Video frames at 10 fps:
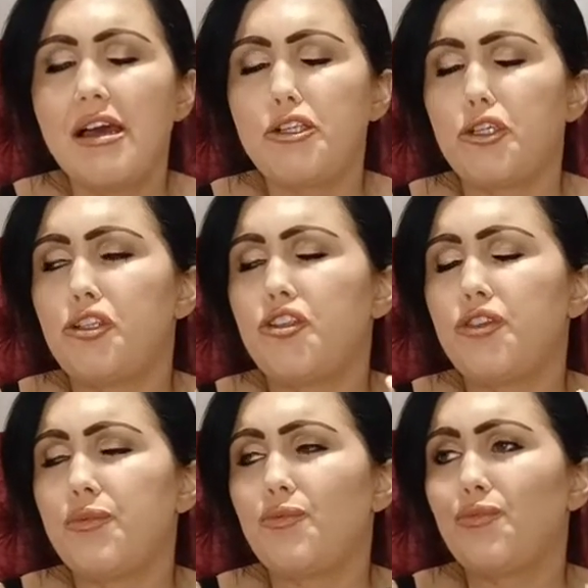
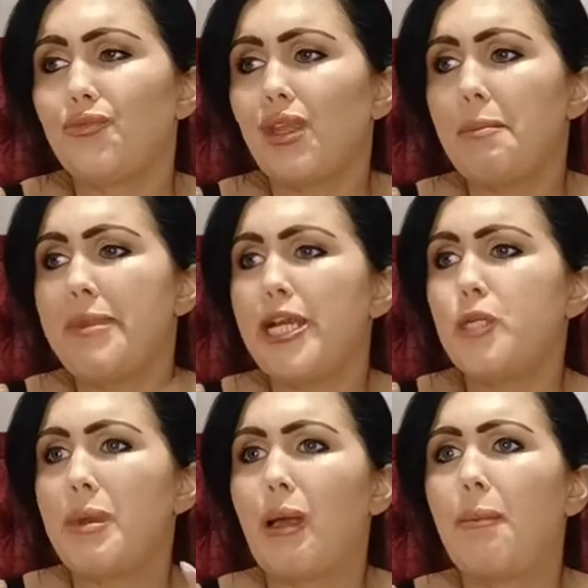Just makes
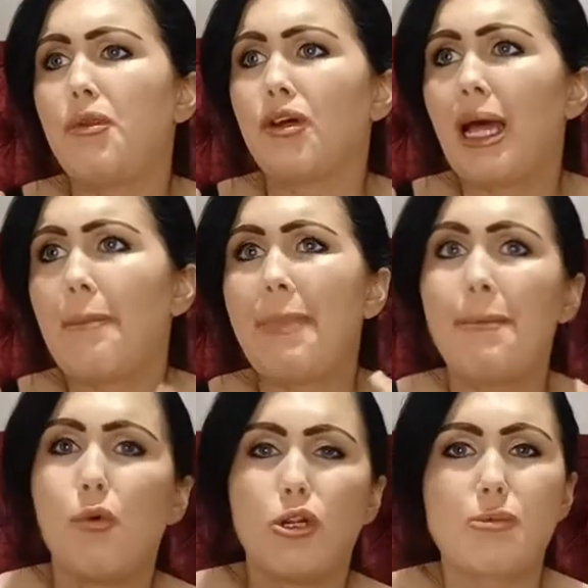your makeup look a
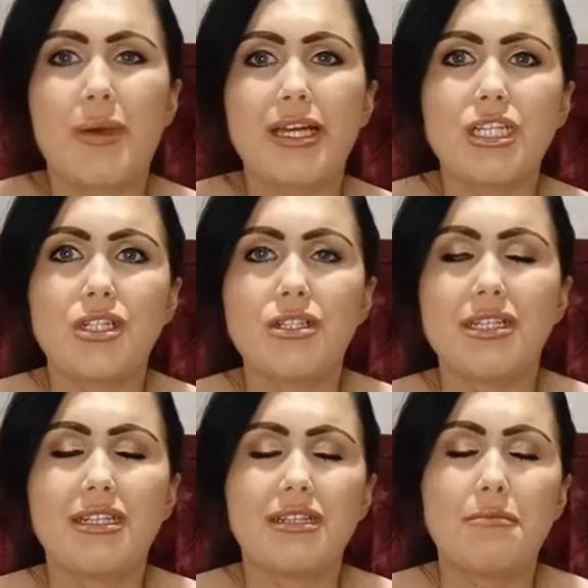bit more special
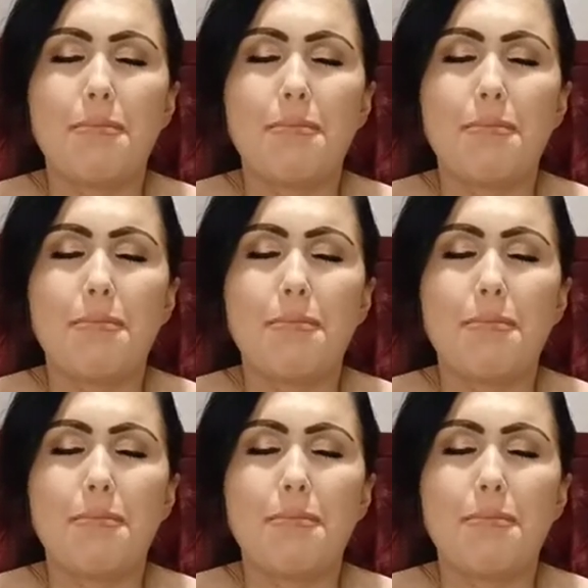and